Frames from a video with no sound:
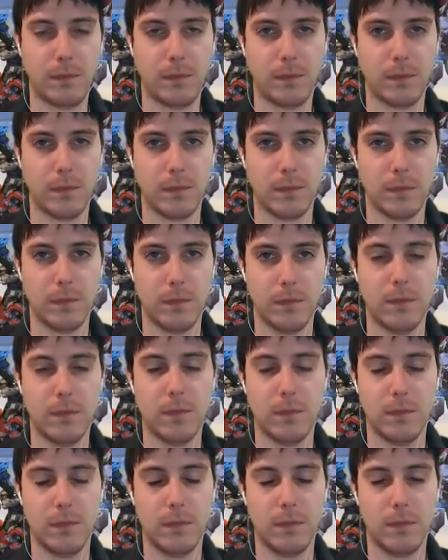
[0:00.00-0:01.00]

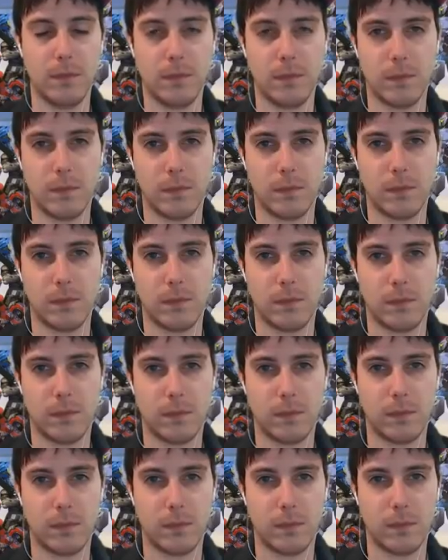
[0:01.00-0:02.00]

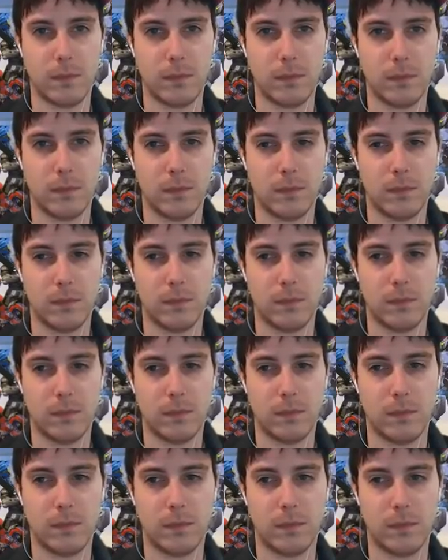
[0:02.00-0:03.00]

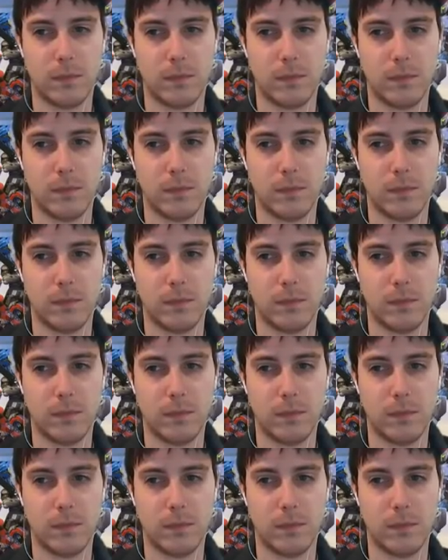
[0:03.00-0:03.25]
The person shown says nothing.